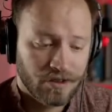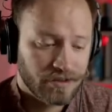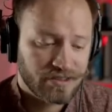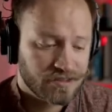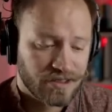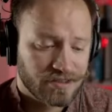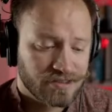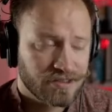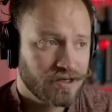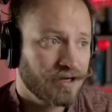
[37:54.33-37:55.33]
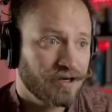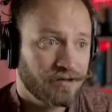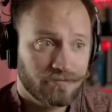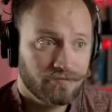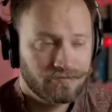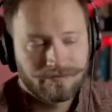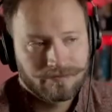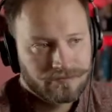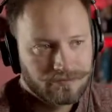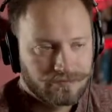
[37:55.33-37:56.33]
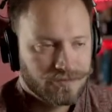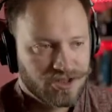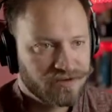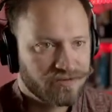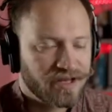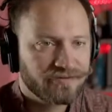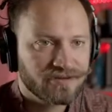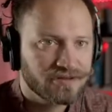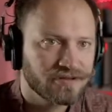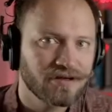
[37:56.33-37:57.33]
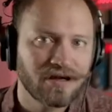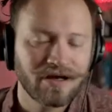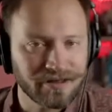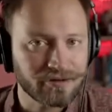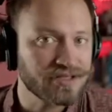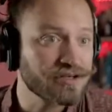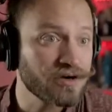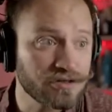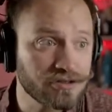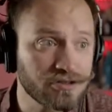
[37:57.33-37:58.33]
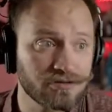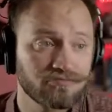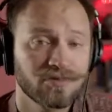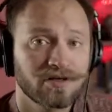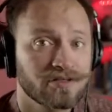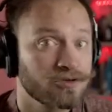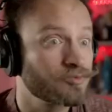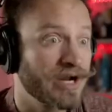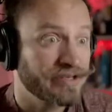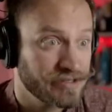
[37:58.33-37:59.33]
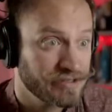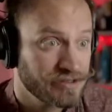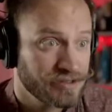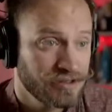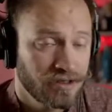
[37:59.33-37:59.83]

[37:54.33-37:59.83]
That's shift left, decrease costs, decrease our prices,